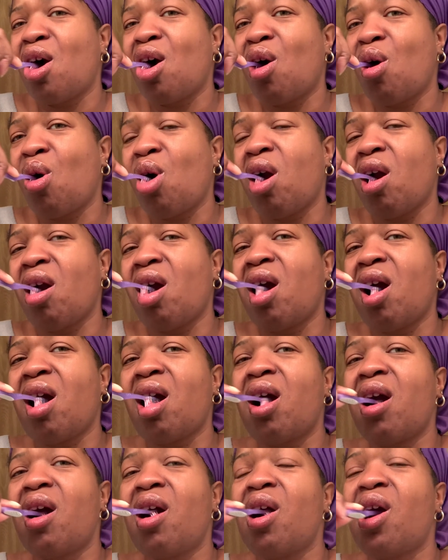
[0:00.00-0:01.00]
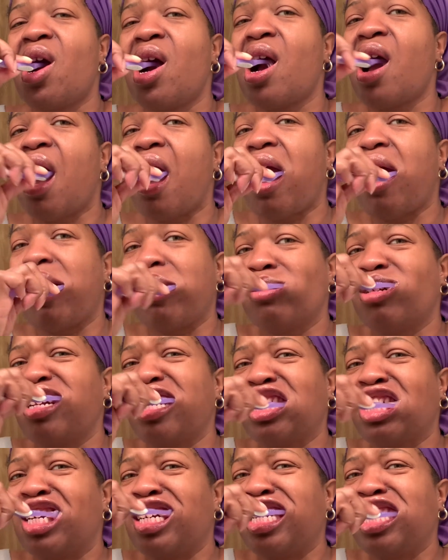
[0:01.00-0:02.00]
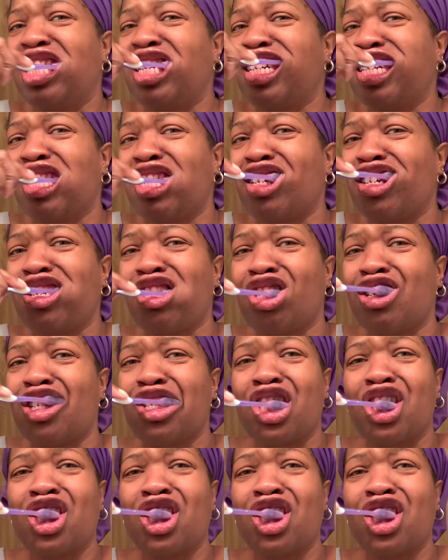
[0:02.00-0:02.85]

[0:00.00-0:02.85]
Wait, how am I supposed to leave this on